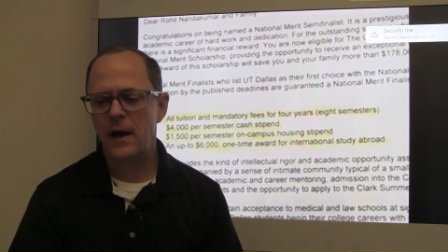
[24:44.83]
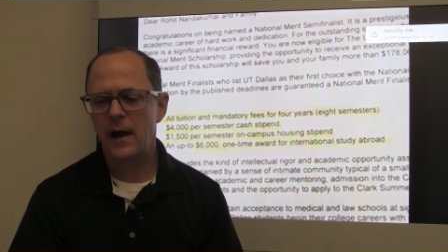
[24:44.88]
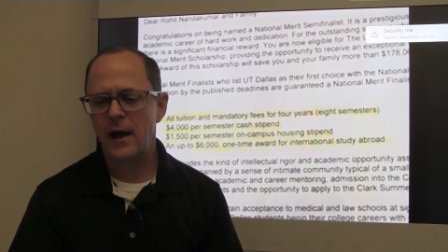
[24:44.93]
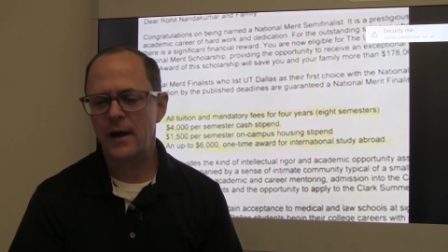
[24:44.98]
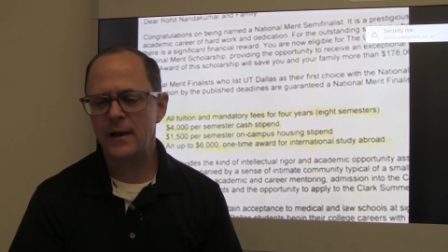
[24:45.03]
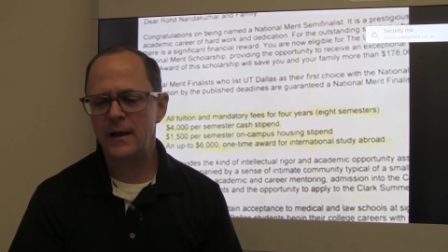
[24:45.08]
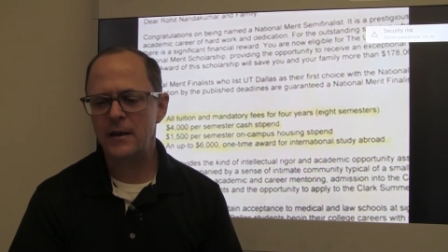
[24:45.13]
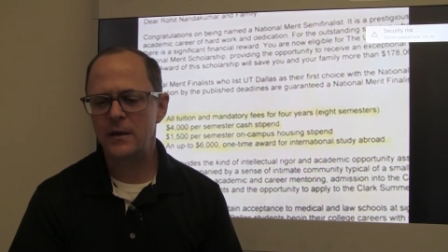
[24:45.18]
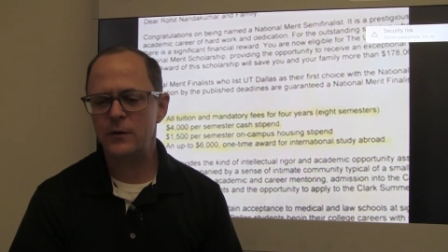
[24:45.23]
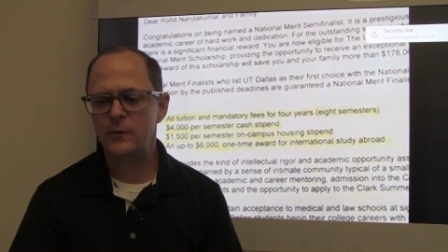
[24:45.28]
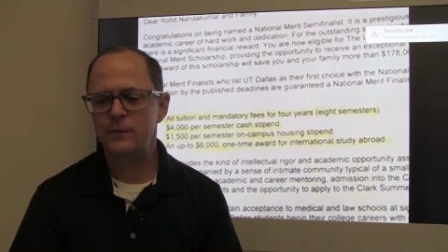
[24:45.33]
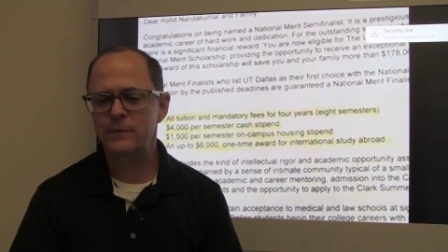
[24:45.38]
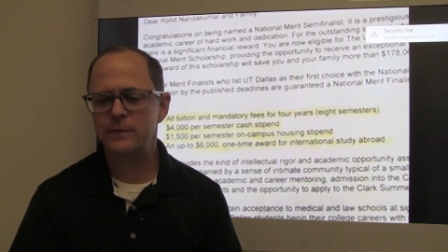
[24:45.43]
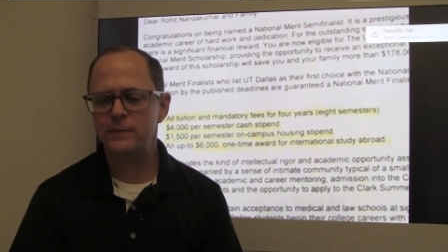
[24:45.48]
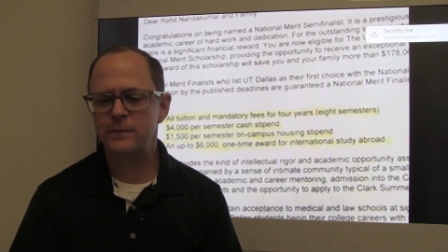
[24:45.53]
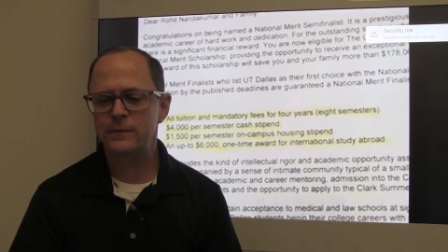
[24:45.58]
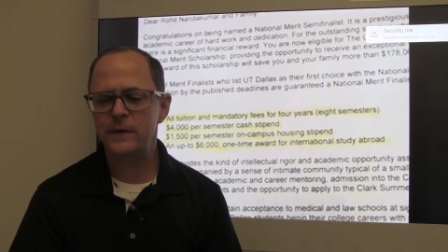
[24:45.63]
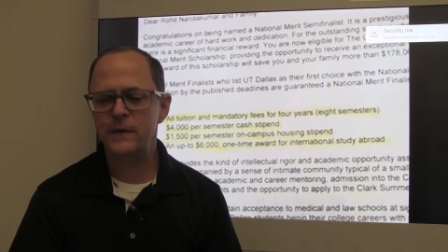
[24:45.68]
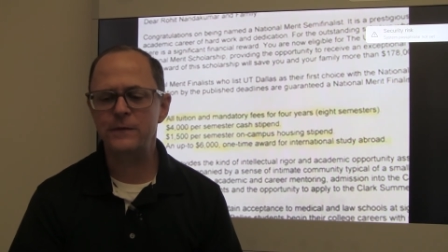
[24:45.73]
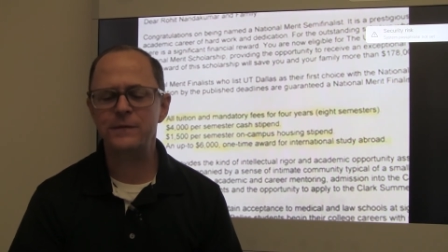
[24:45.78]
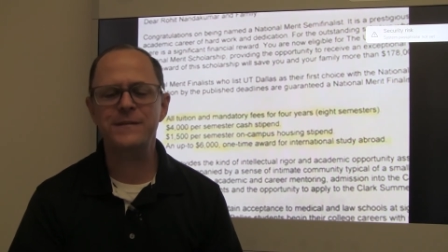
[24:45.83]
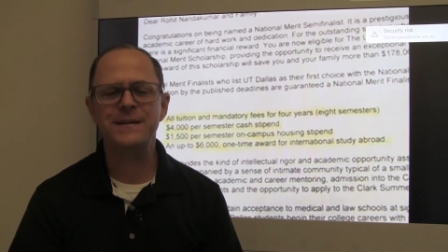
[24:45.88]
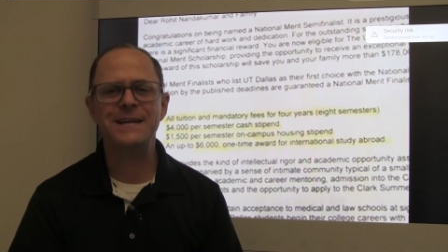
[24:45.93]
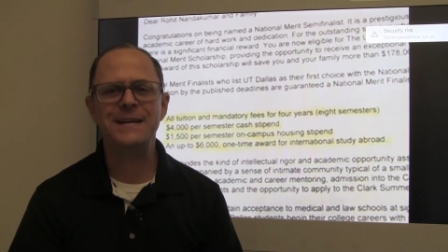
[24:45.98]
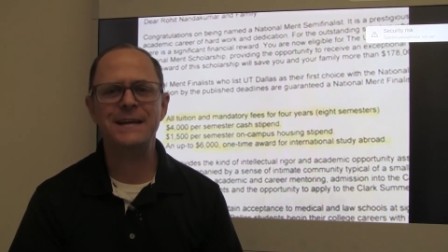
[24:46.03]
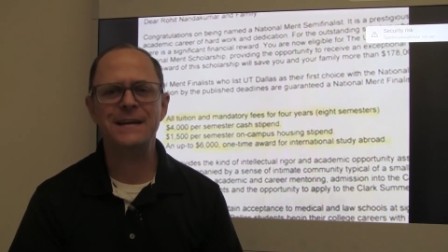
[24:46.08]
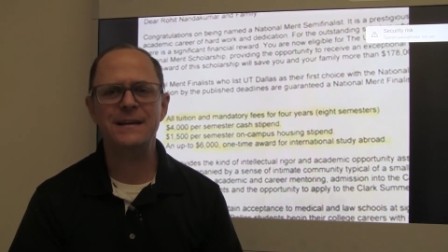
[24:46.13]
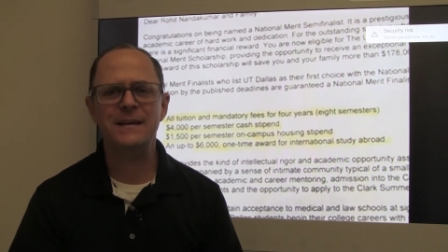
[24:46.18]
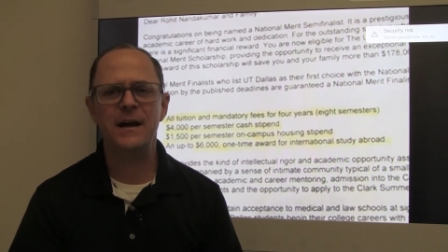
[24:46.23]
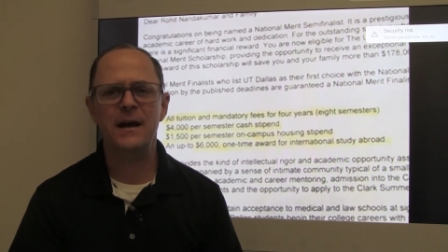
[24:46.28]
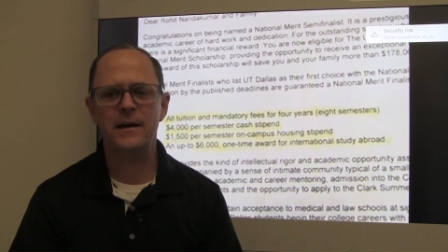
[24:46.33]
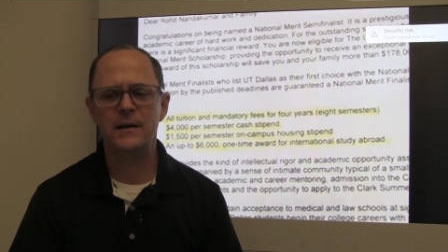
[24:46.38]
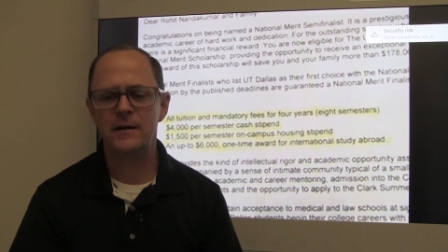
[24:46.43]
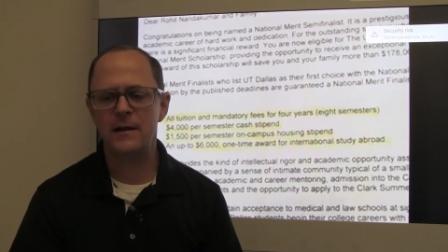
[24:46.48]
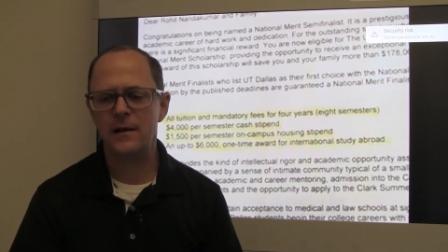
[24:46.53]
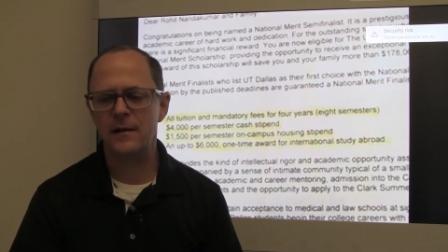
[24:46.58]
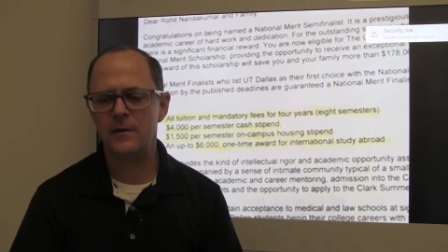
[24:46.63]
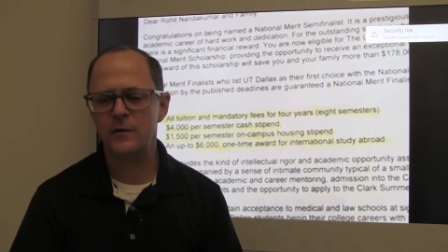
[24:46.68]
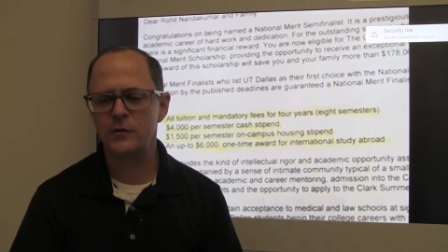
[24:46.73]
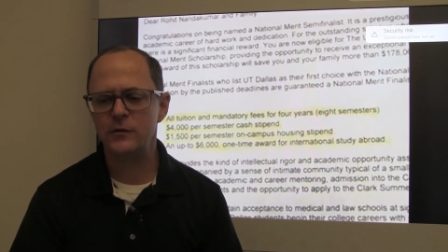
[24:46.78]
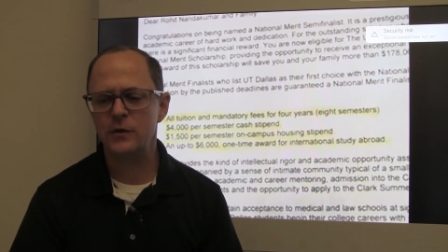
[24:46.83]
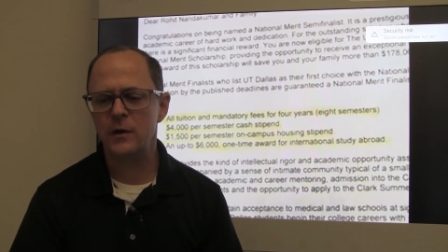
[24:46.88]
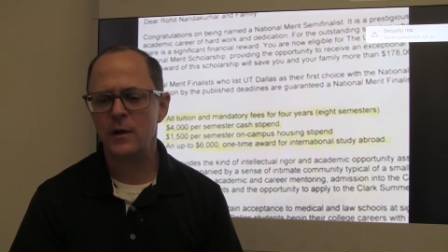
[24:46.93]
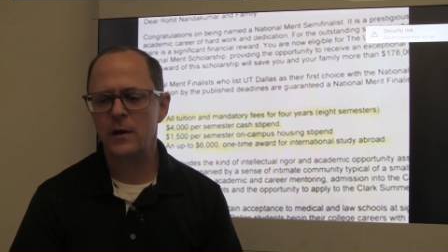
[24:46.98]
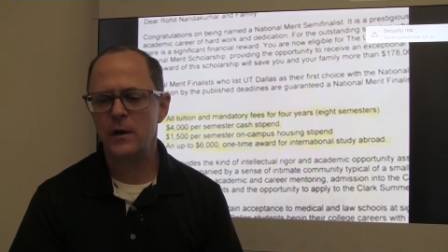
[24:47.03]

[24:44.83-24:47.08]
another $1,500